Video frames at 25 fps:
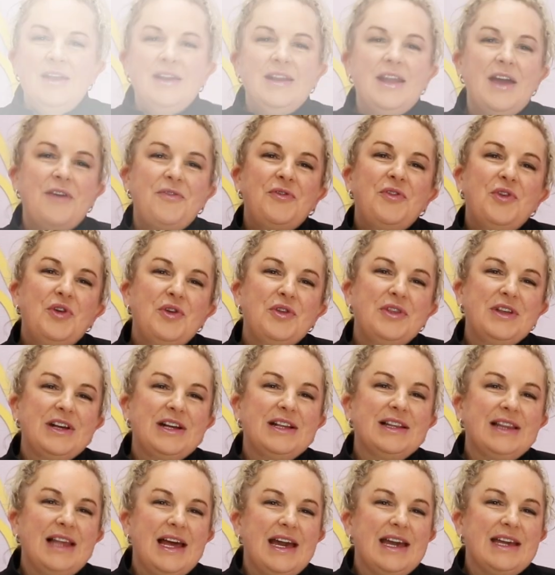Now for the
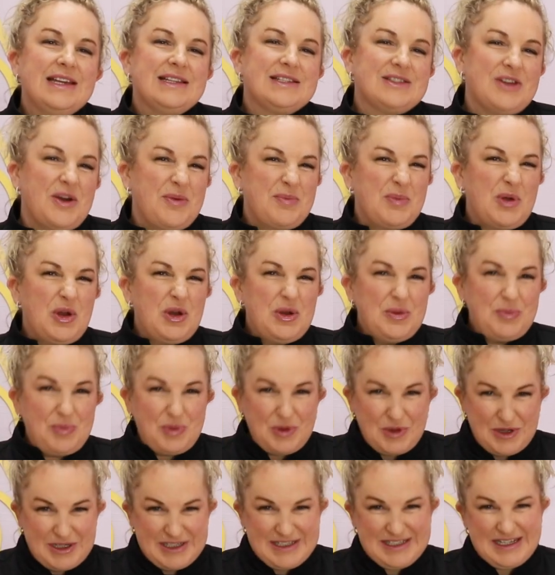glaze, I'm going to
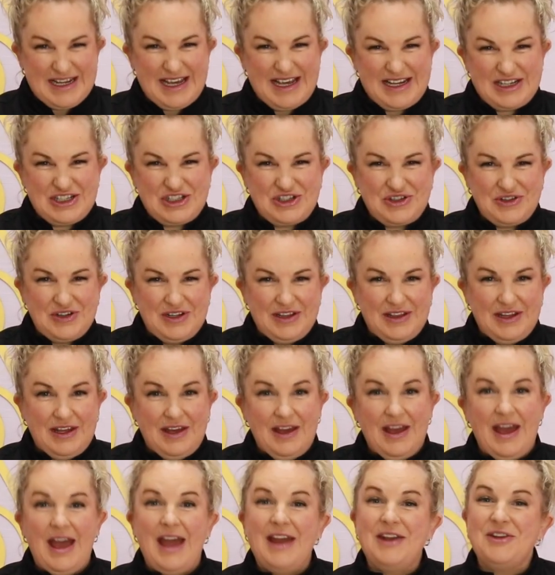put a texture in
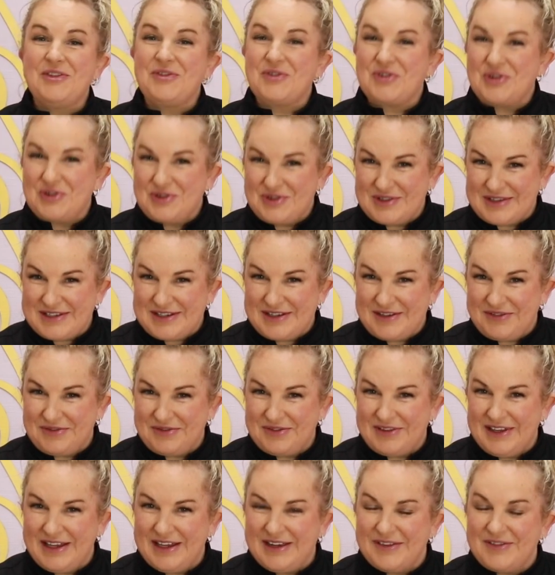there and of course a
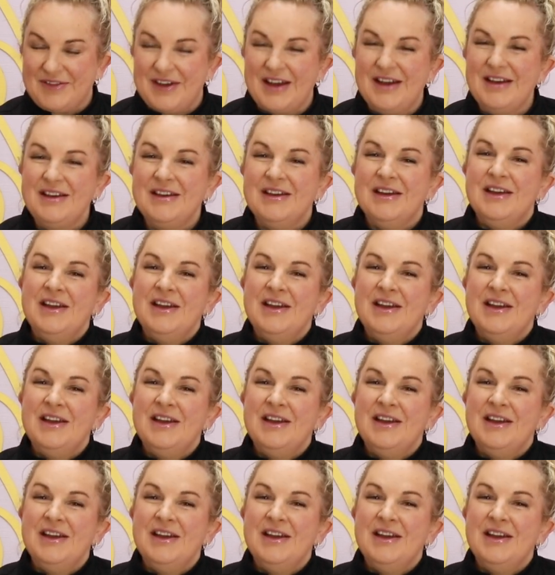flavour.